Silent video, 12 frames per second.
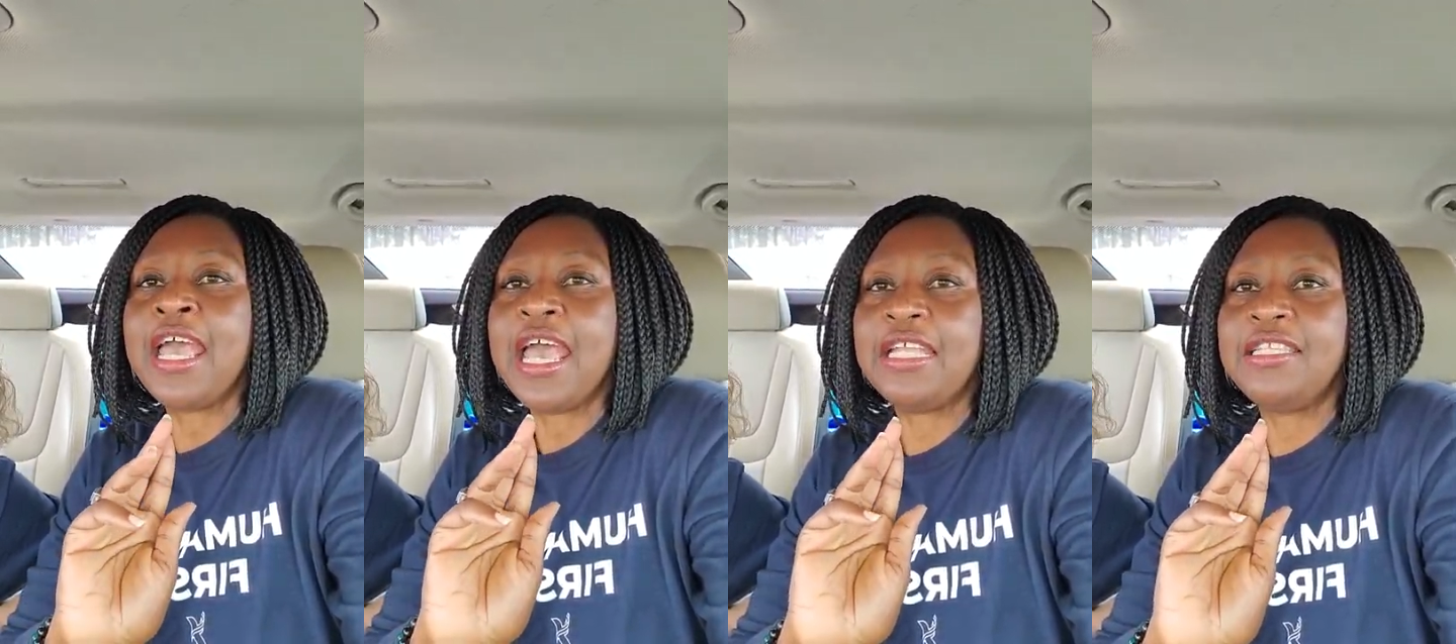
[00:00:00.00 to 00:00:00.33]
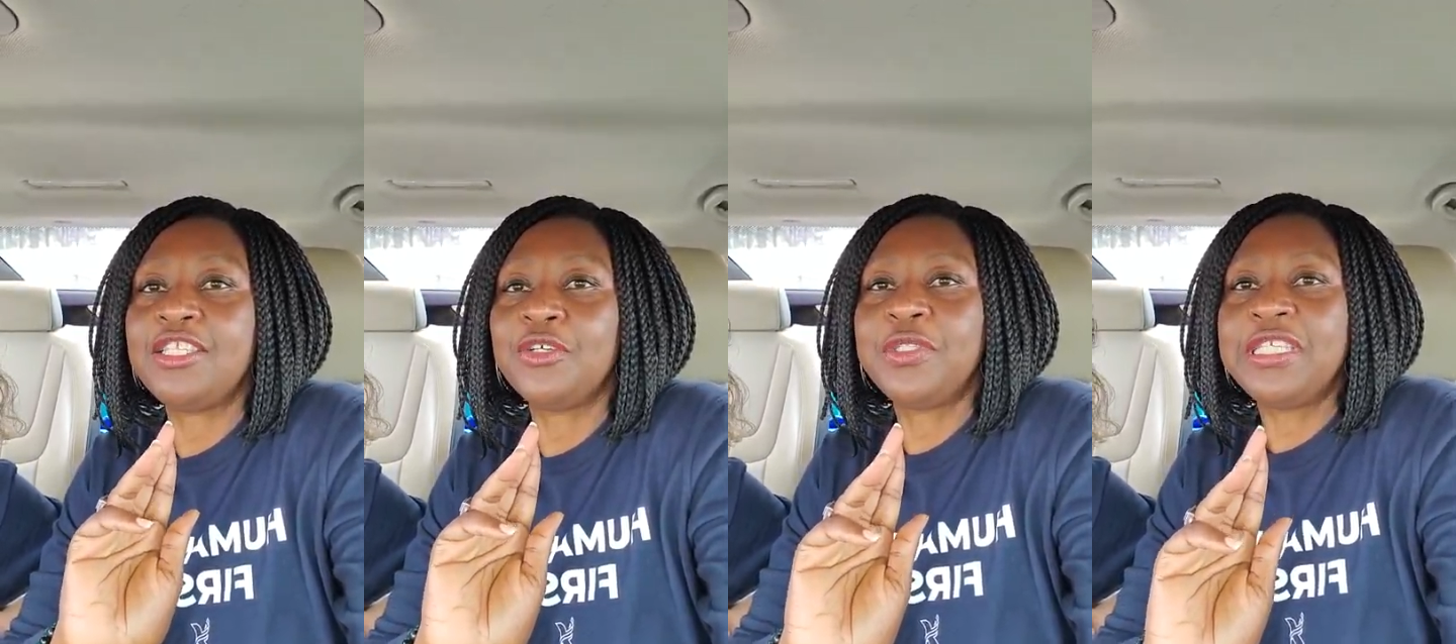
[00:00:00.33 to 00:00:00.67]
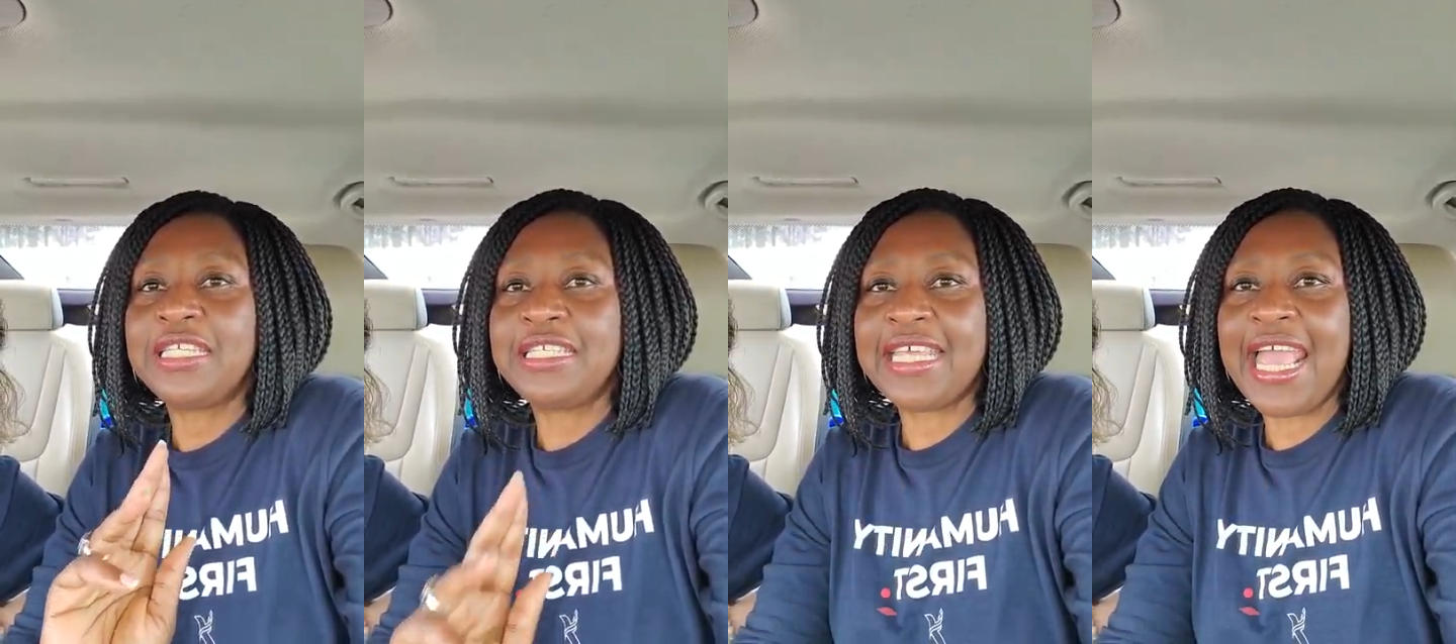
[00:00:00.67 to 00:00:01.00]
And so
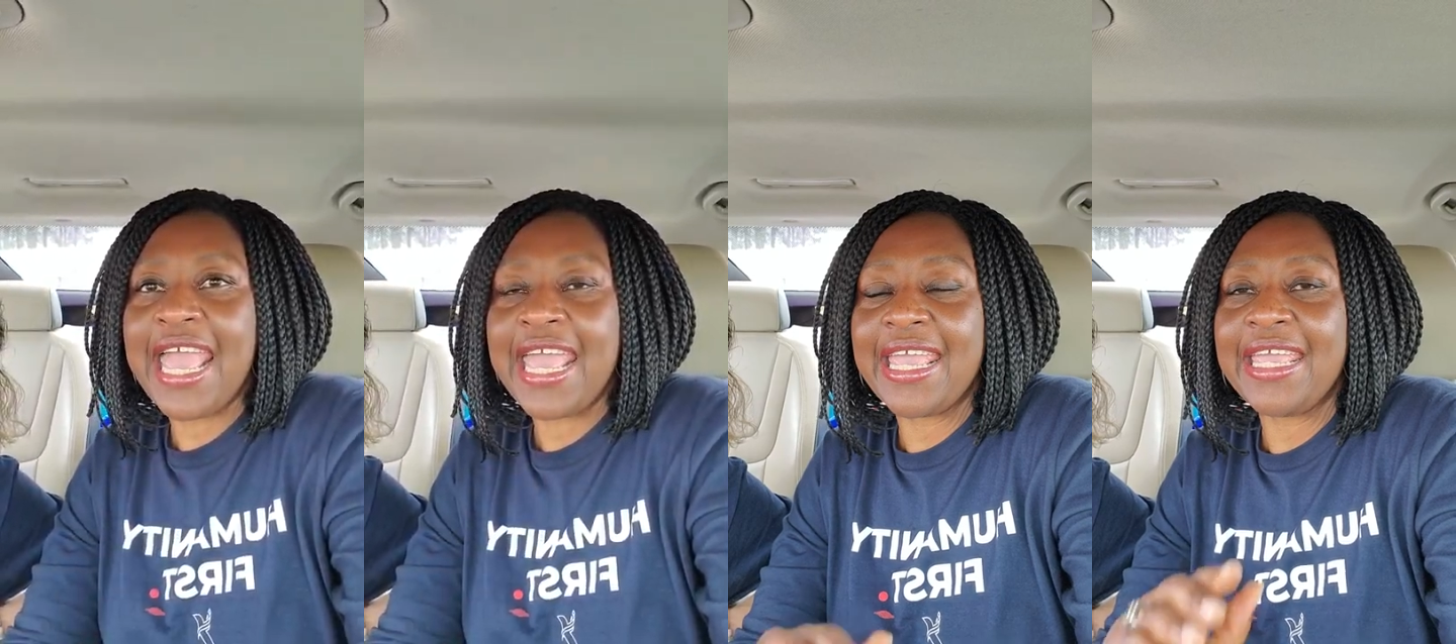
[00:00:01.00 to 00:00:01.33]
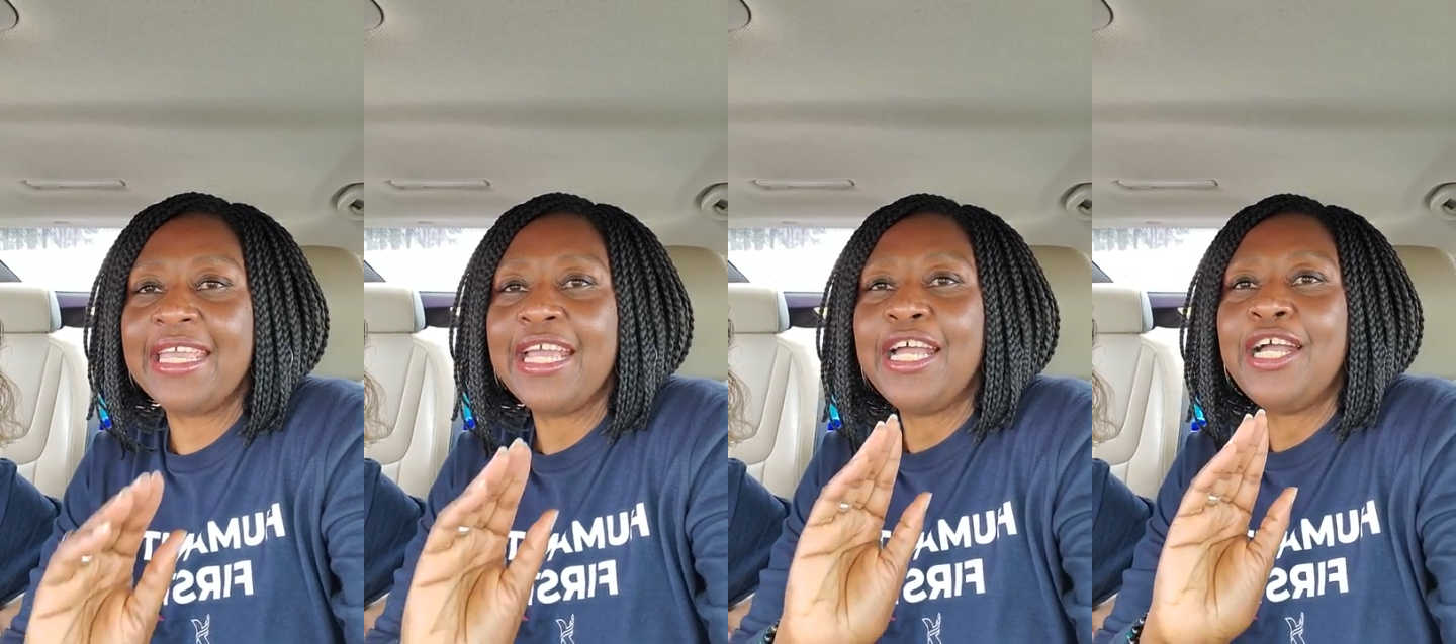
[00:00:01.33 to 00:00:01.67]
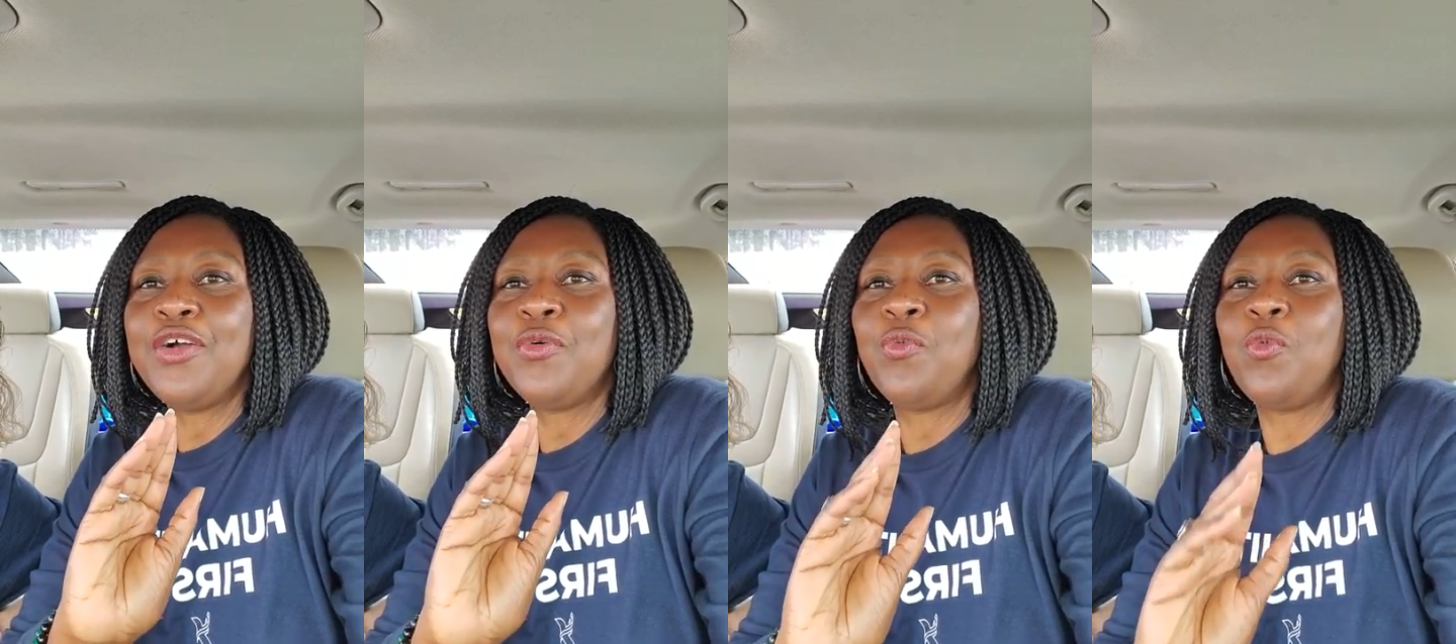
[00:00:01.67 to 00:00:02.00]
today,
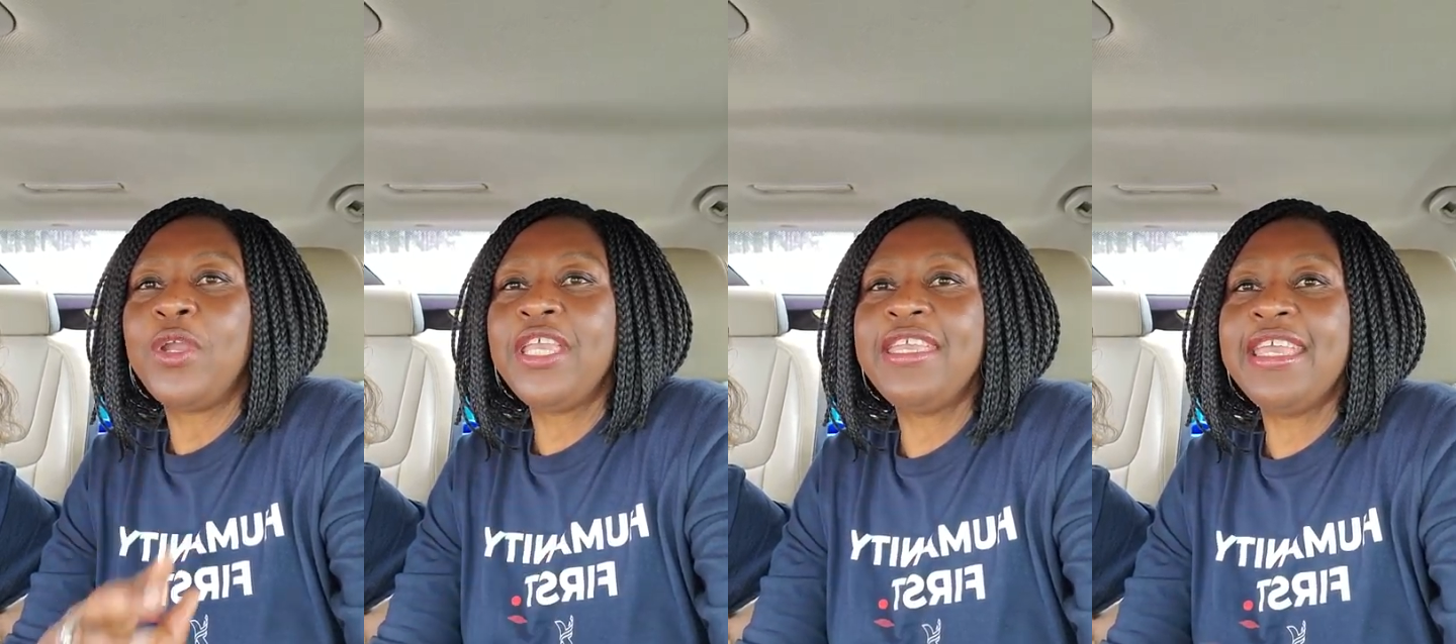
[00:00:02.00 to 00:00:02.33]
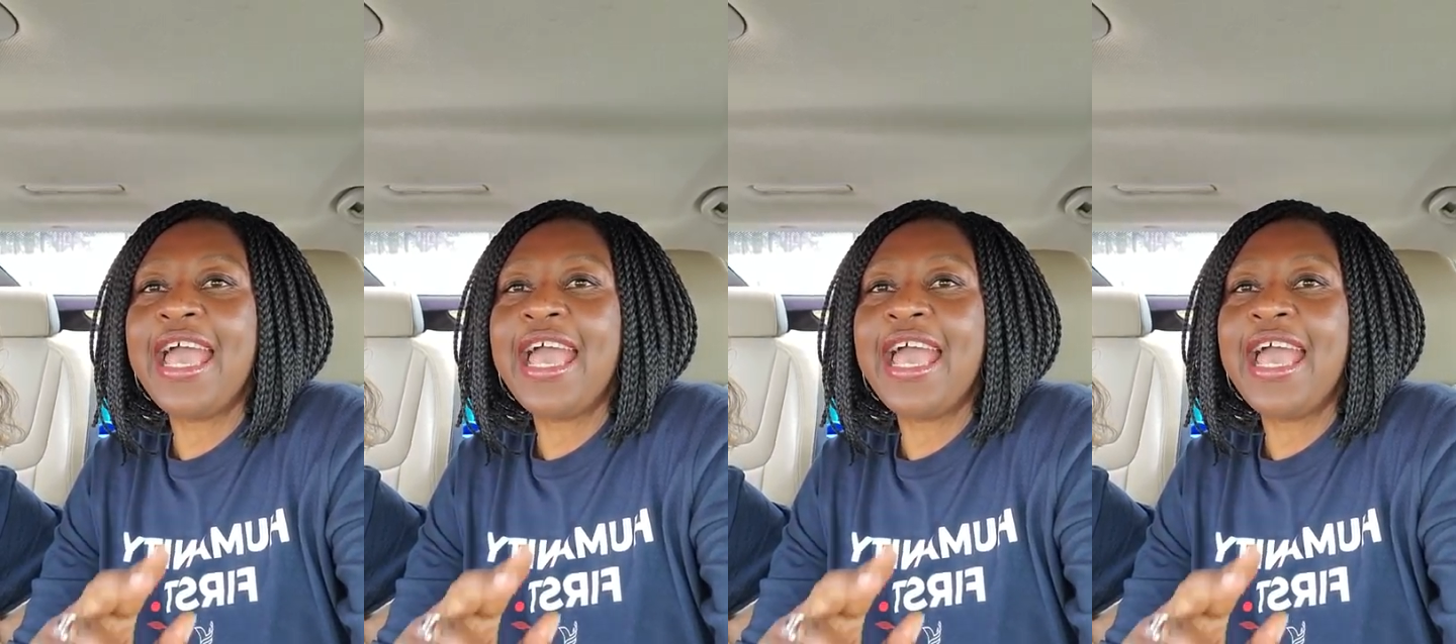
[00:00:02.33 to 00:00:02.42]
we